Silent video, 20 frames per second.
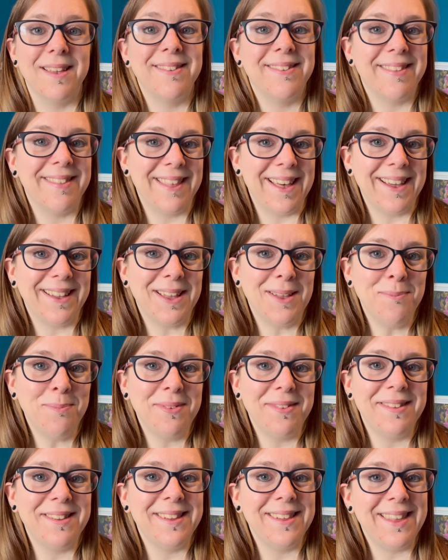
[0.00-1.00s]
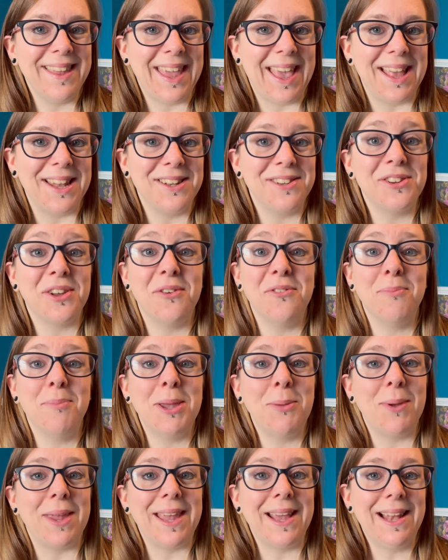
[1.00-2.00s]
So that comes to the end of
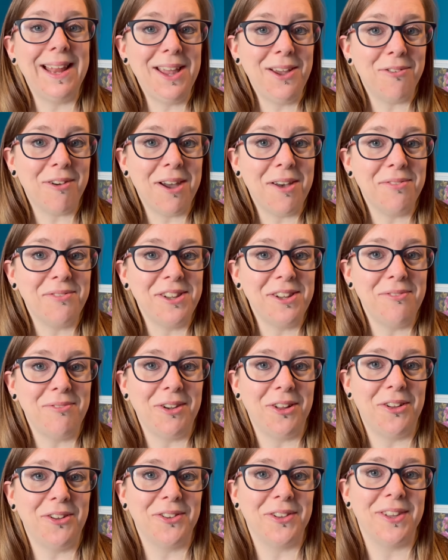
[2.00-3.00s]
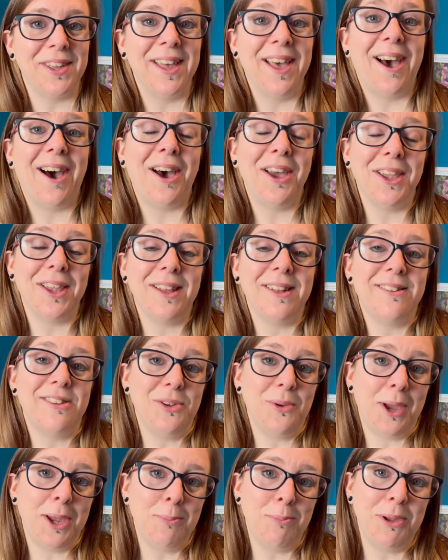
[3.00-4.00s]
my weekly crafting vlog. I
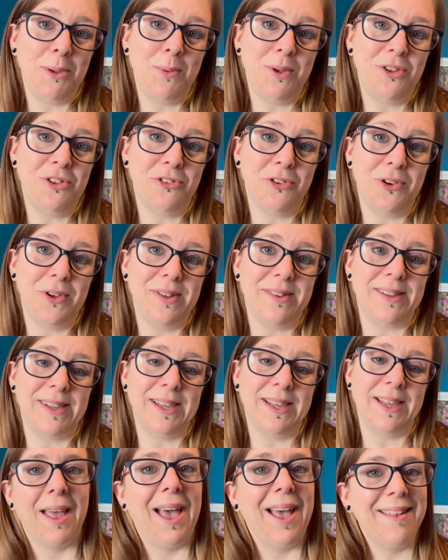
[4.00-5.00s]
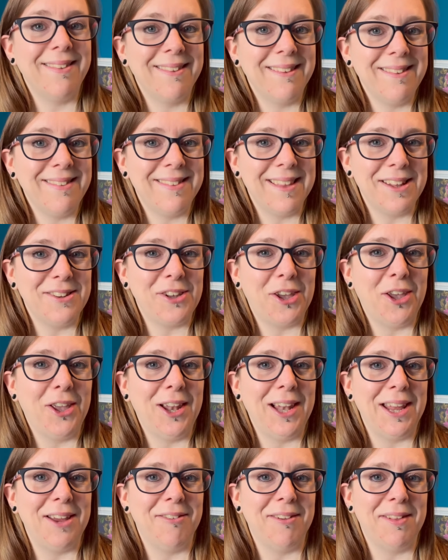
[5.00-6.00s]
do hope you enjoyed it. As I said
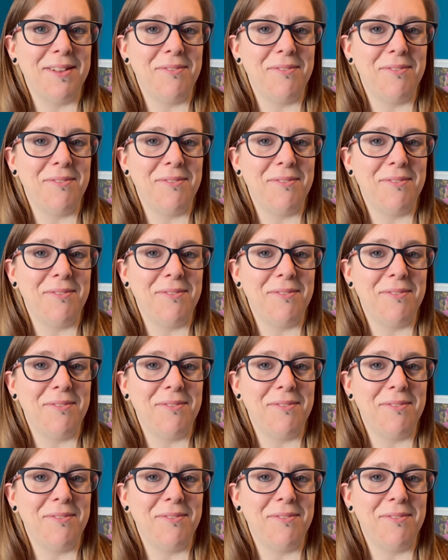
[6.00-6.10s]
earlier in the